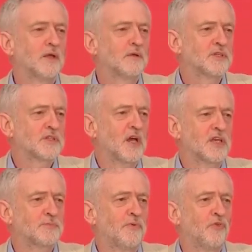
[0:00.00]

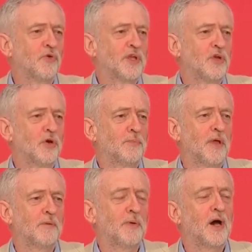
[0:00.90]
discussed before the
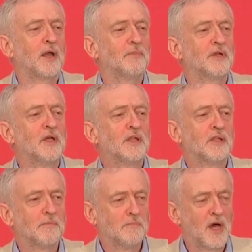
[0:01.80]
European Parliament
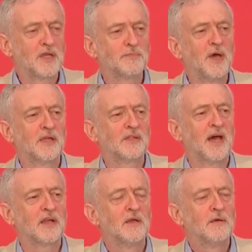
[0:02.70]
that might make
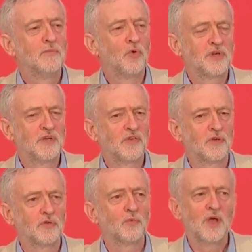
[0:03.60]
that more
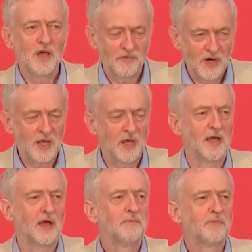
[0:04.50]
difficult. We are very
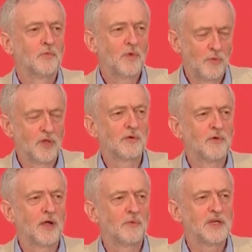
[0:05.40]
clear. We want the
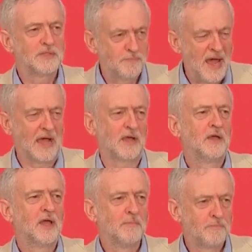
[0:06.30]
railways back
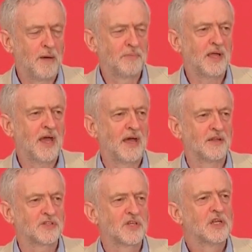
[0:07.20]
in public
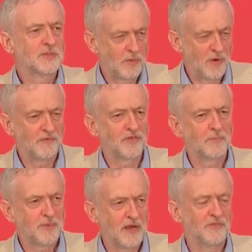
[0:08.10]
hands to be run for
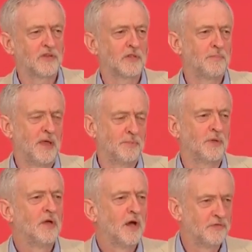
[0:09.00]
the benefit of the
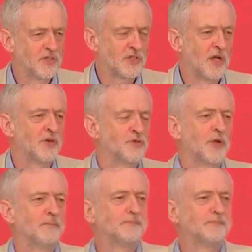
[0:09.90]
people of this country.